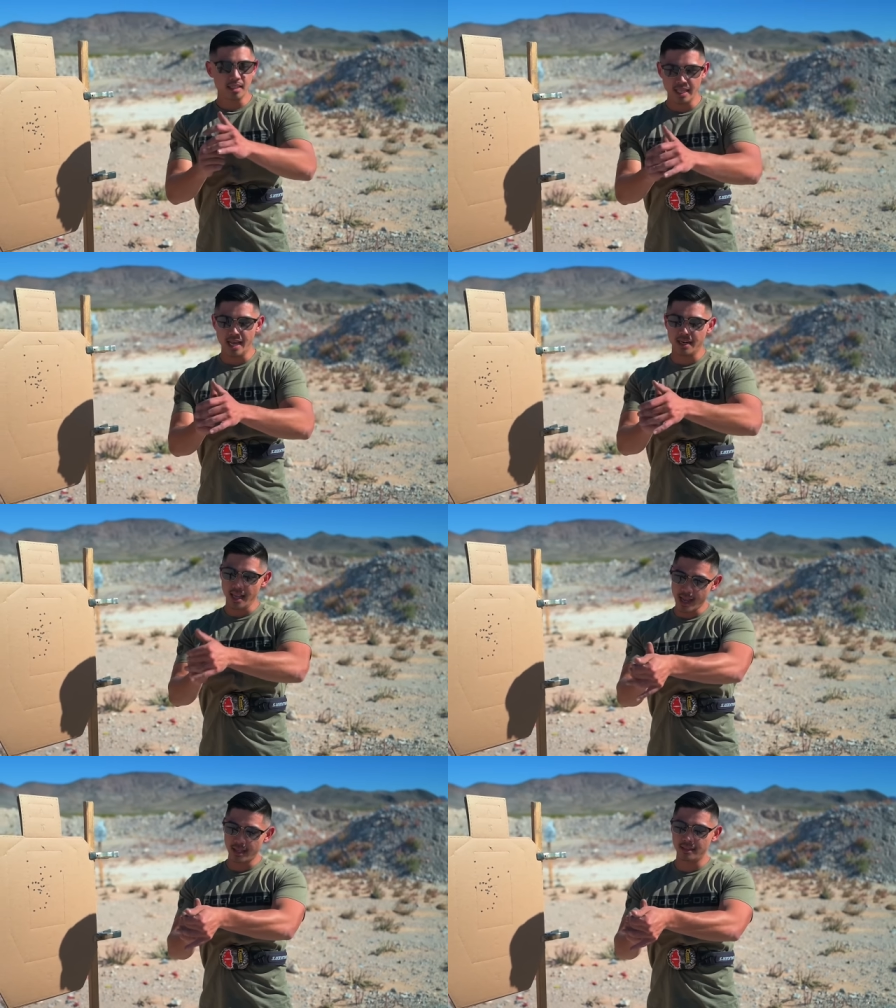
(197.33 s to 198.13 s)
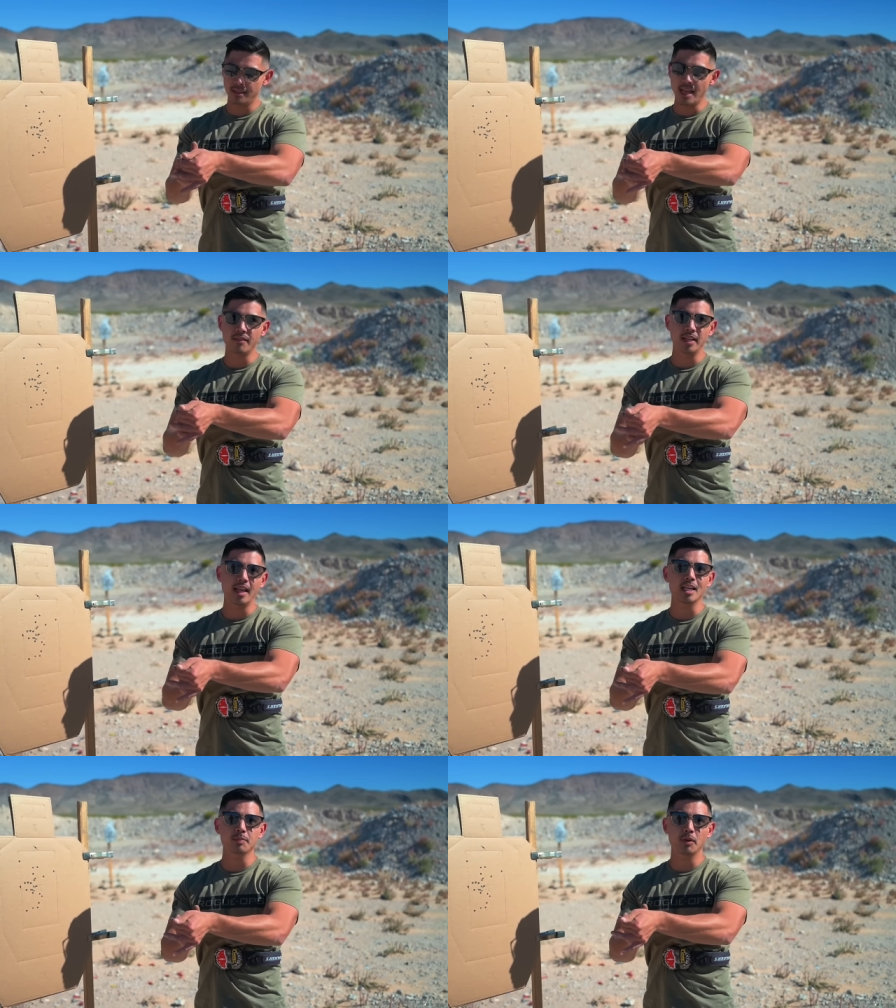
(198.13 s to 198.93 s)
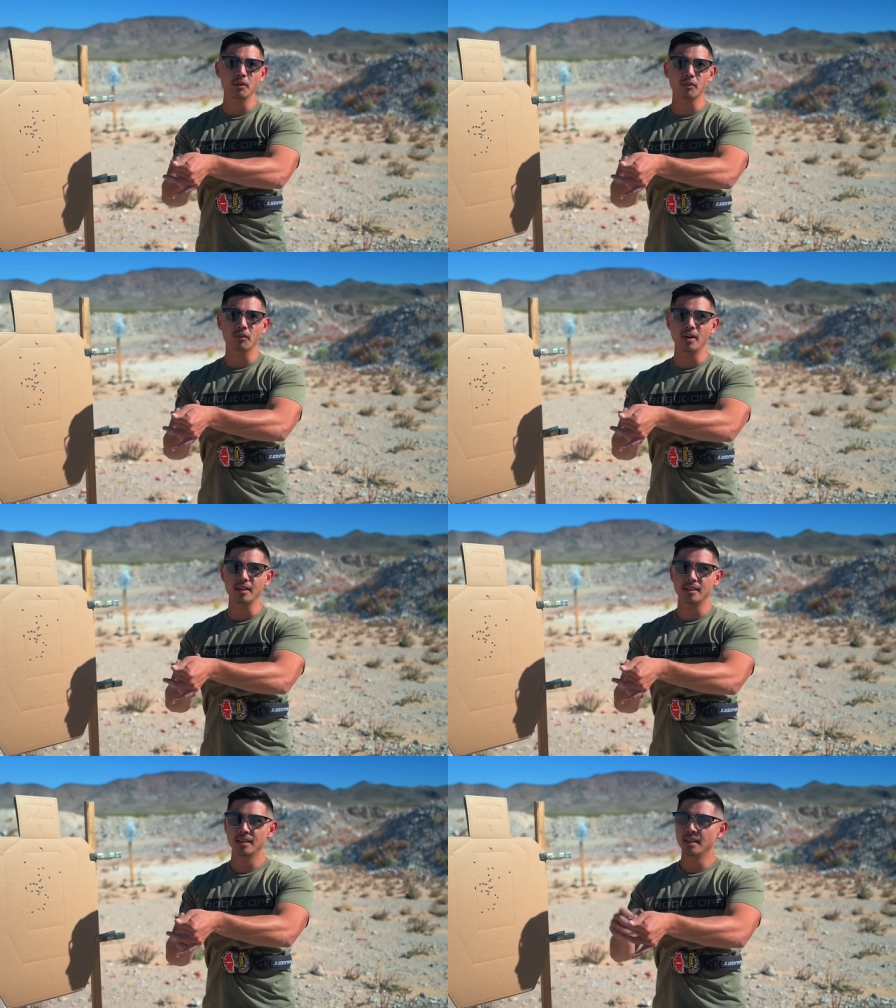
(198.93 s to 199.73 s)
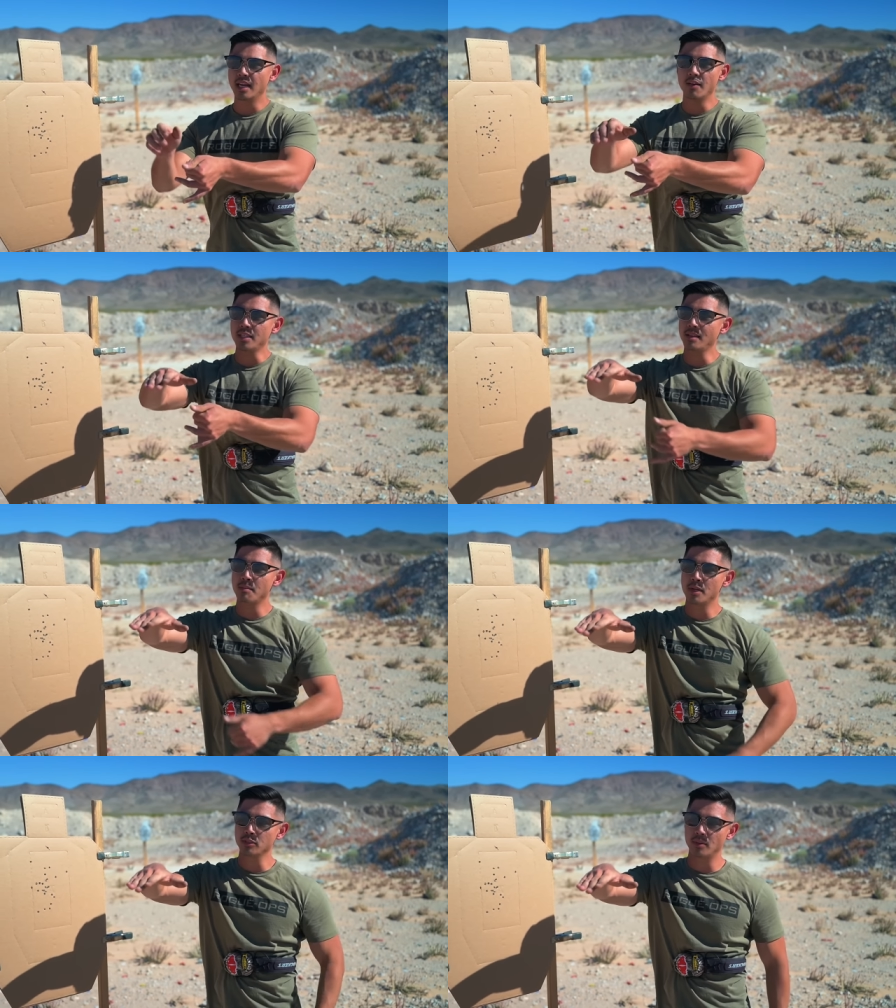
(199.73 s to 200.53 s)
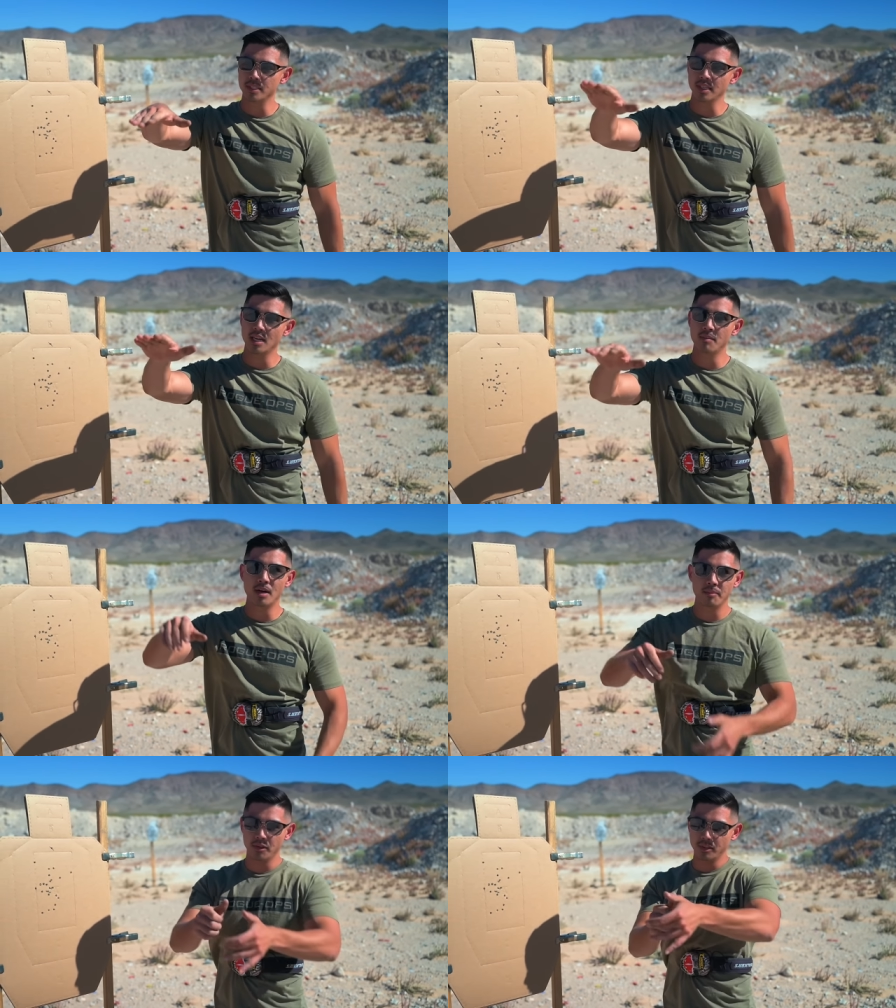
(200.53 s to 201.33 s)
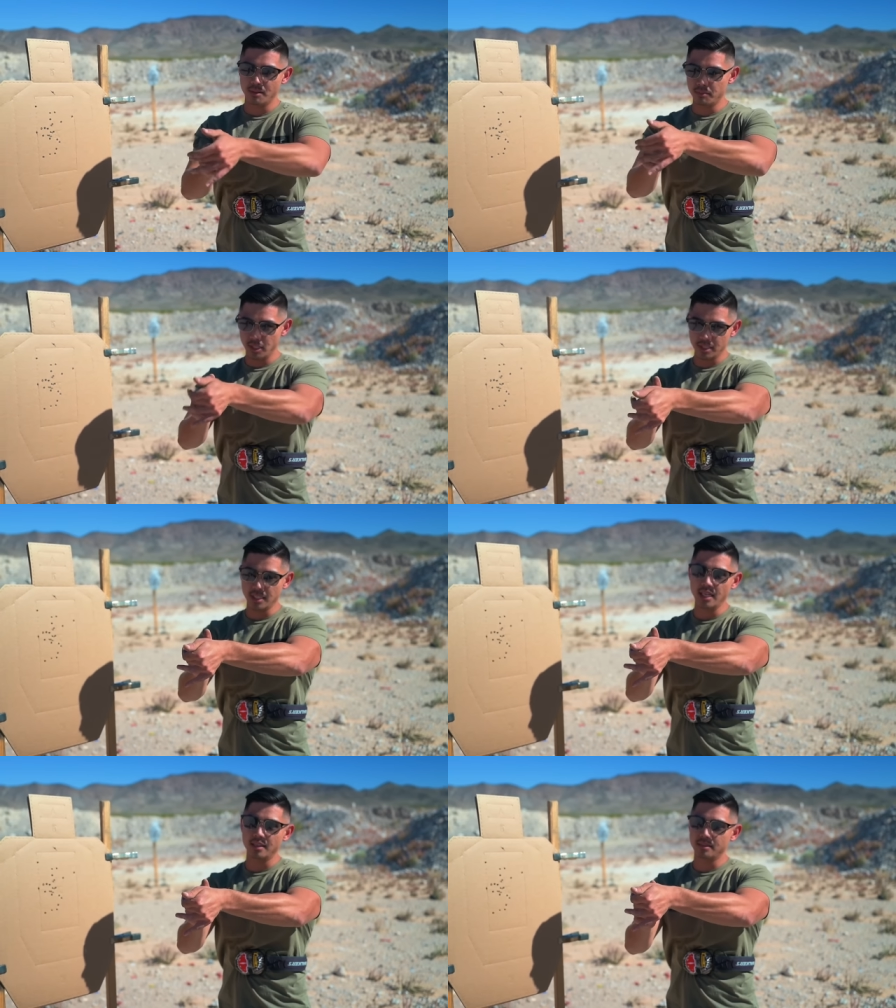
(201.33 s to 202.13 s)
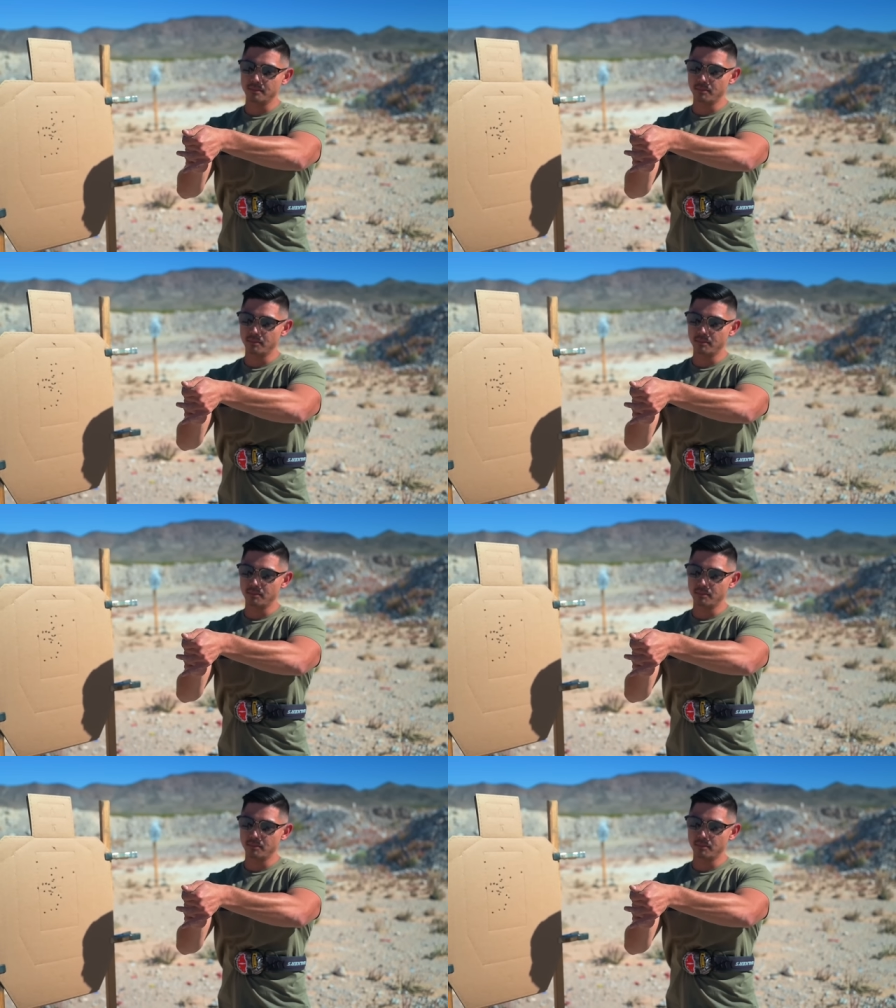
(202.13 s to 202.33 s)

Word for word: That and having a gas pedal on the front, every time that muzzle wants to come up, your thumb just, again,